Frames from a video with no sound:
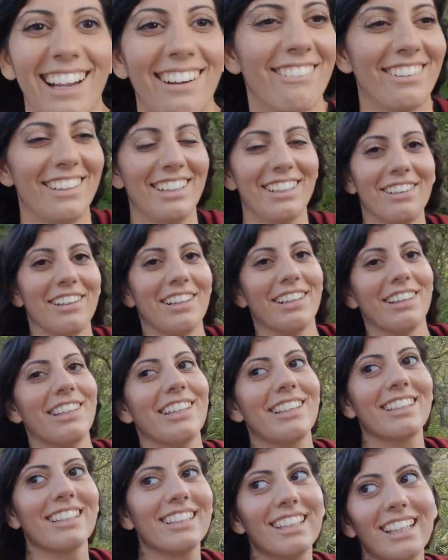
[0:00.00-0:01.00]
Hey Reno, you
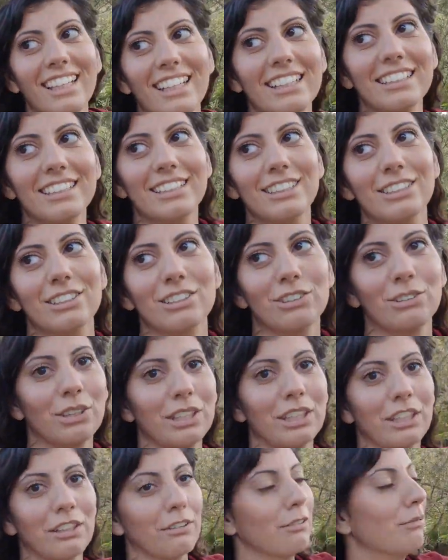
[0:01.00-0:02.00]
think they'll let us
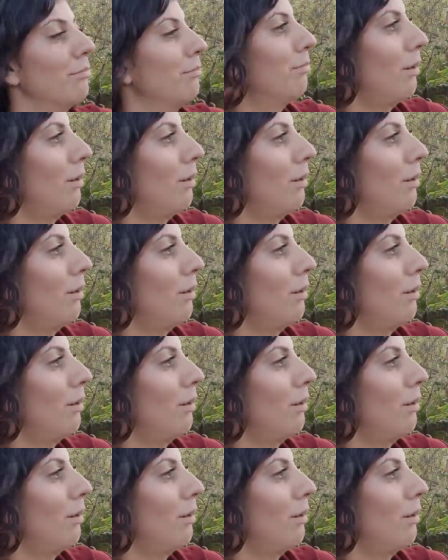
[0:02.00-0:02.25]
join their